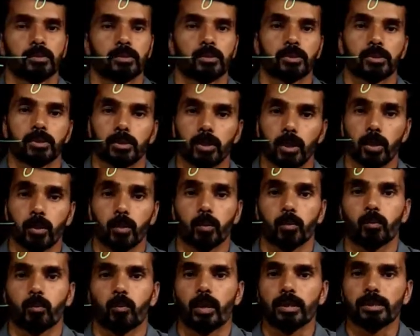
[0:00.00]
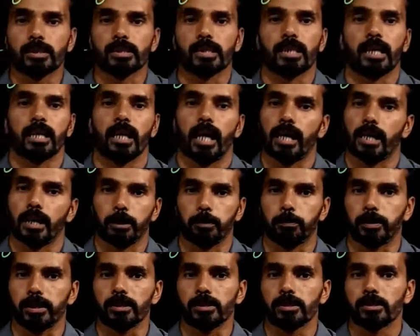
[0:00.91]
So once again I
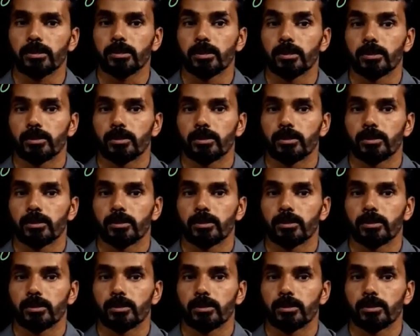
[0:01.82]
repeat,